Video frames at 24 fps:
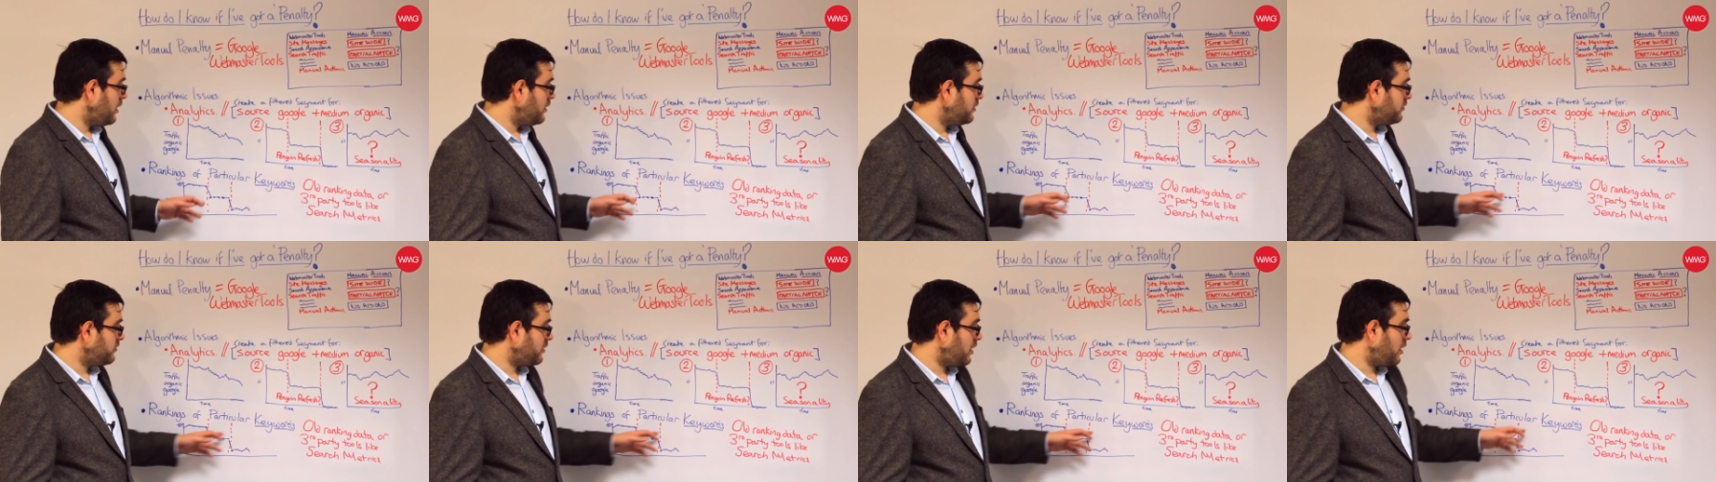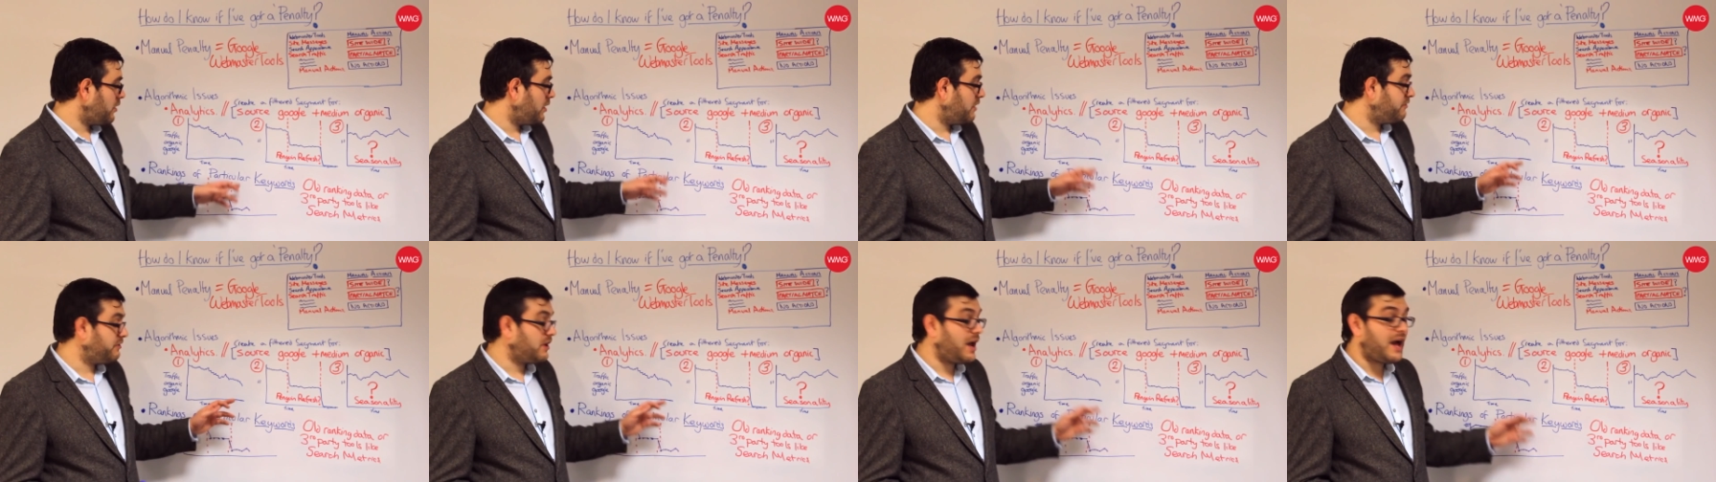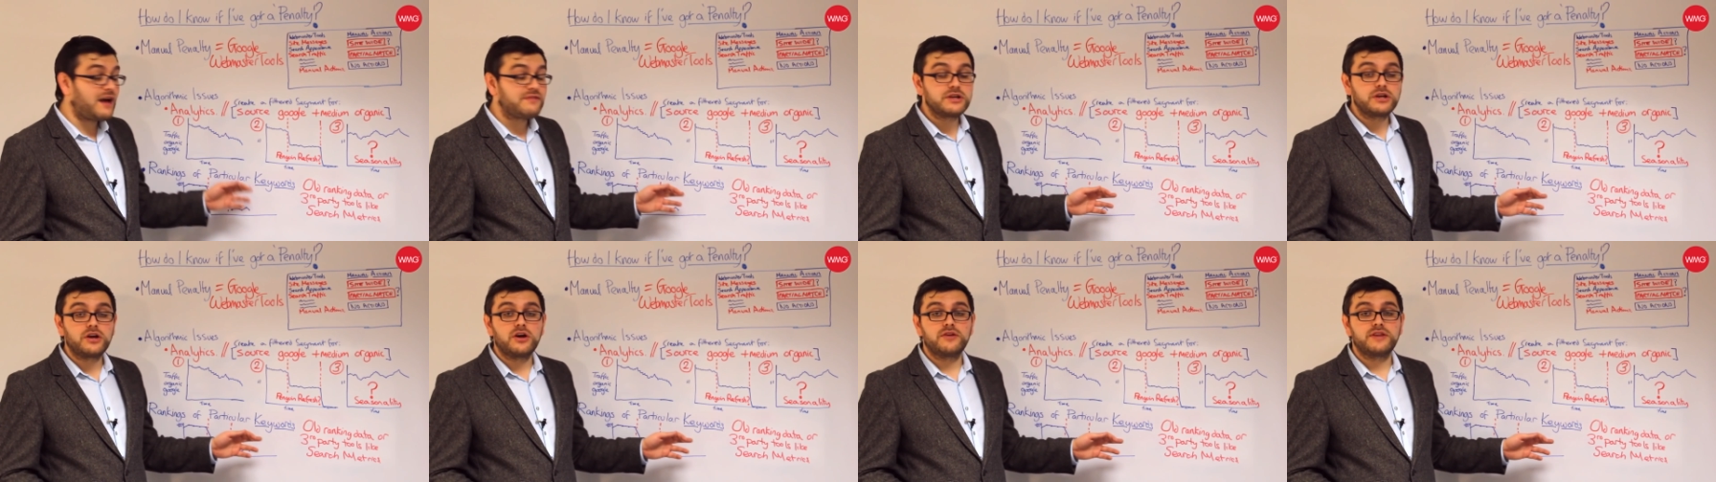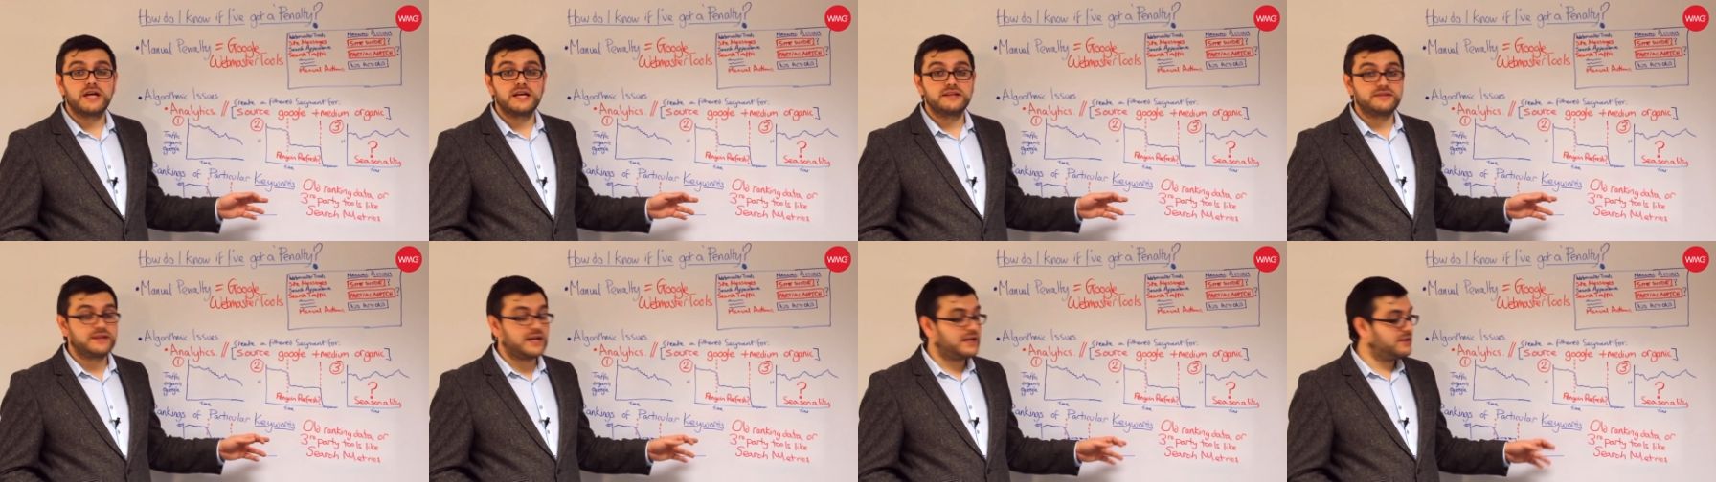So if you haven't got
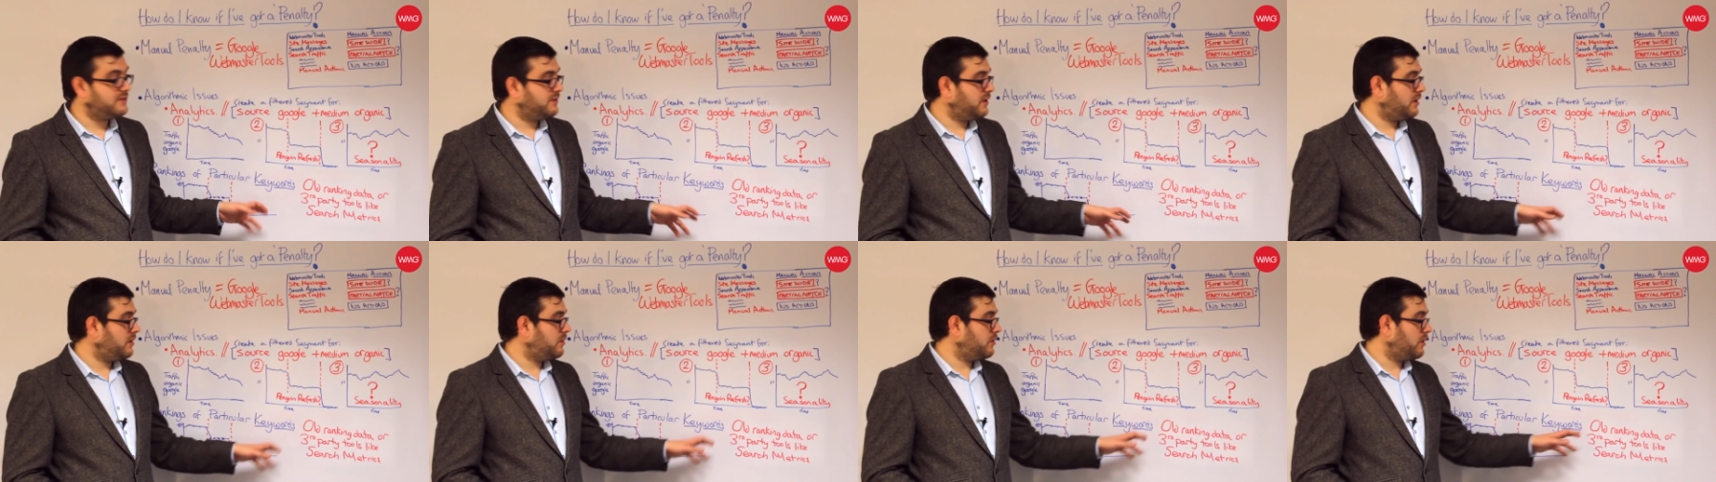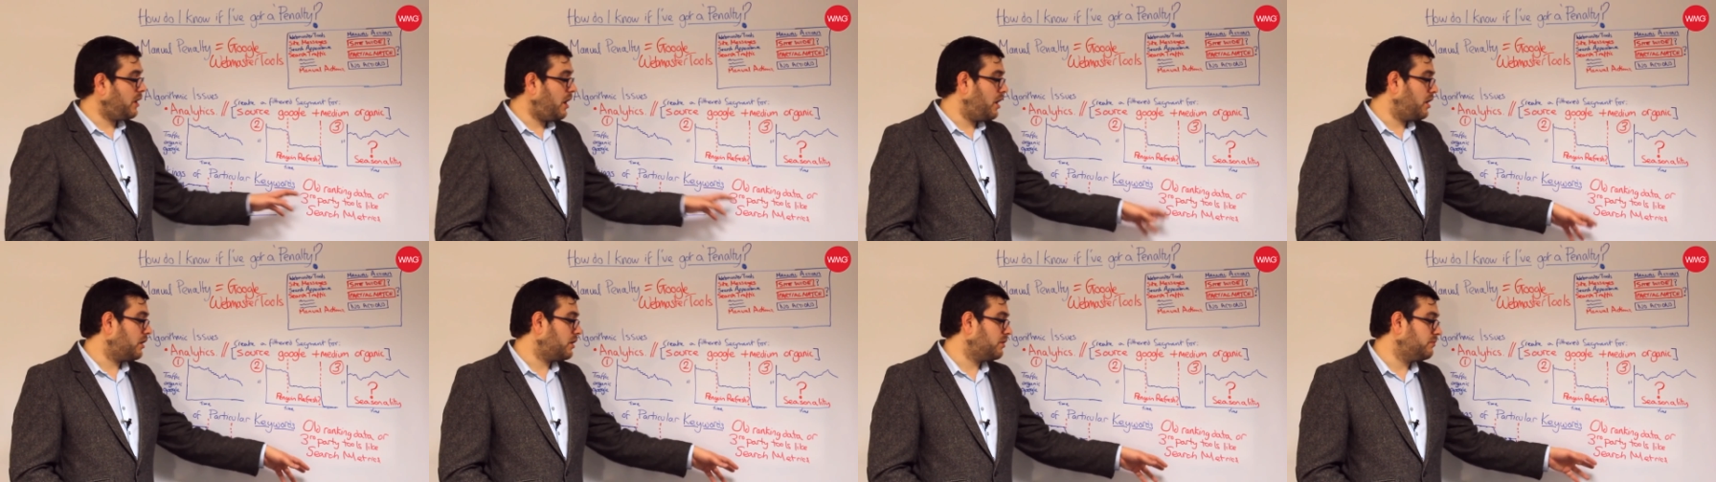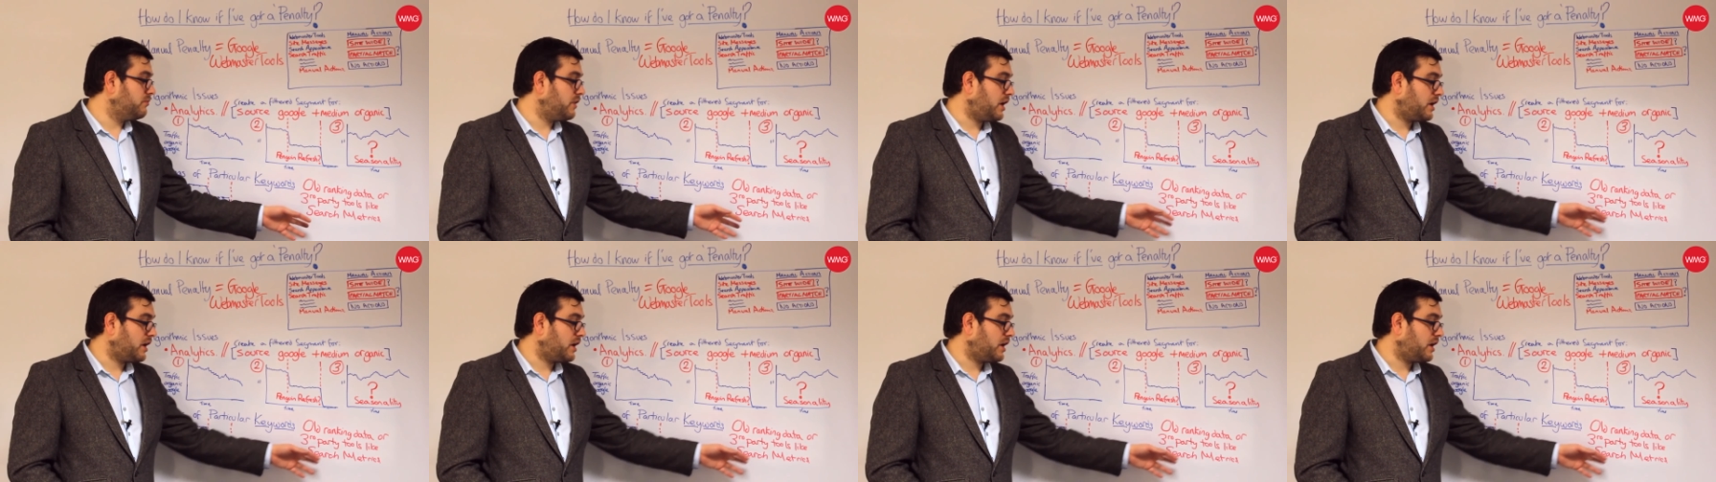that data, I can